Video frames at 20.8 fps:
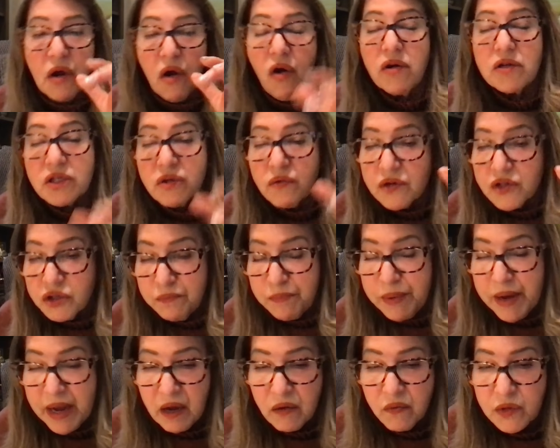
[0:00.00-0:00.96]
also in
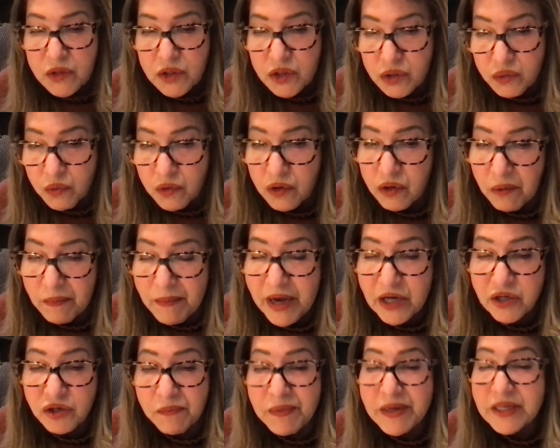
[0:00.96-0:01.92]
Japan, which is where their
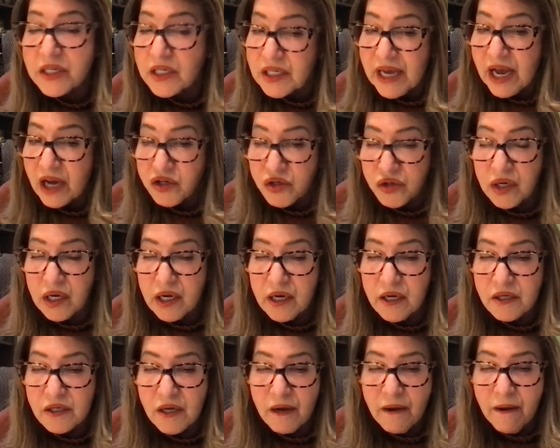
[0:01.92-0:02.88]
major business actually
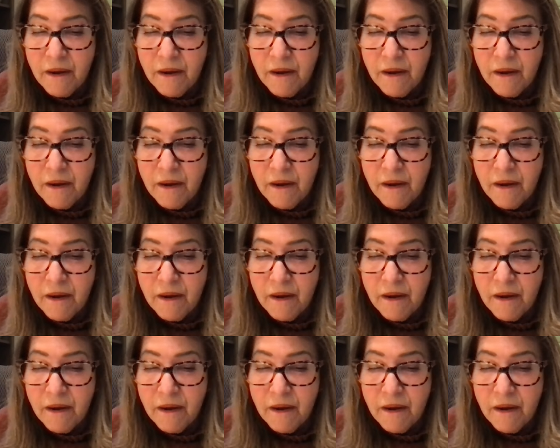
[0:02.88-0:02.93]
is.